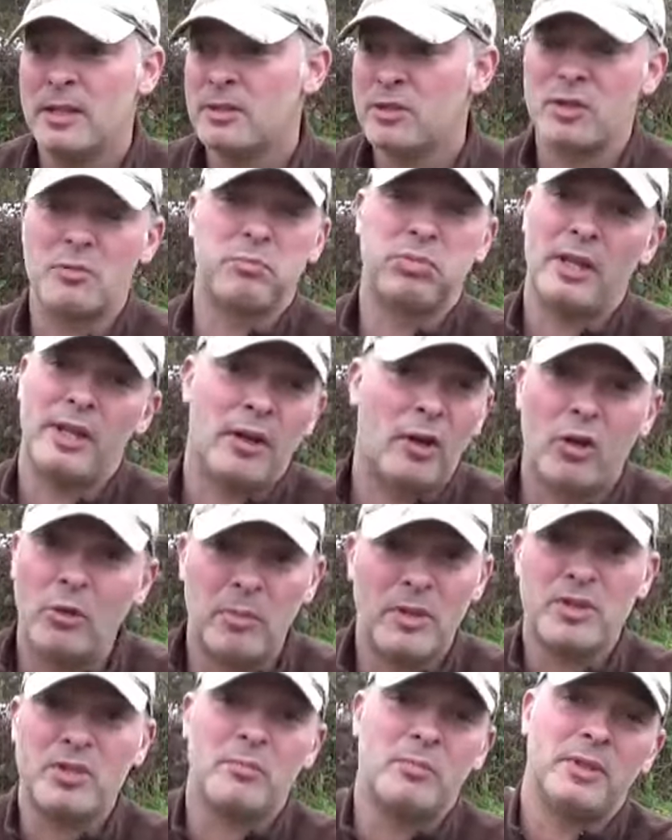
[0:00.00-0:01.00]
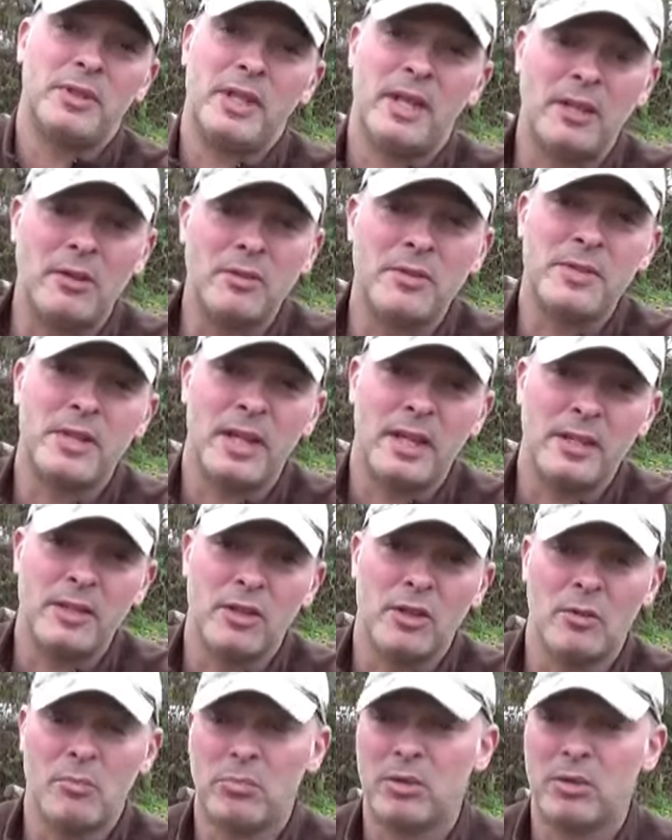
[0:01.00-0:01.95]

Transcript: just plant a whole bunch of potatoes that year.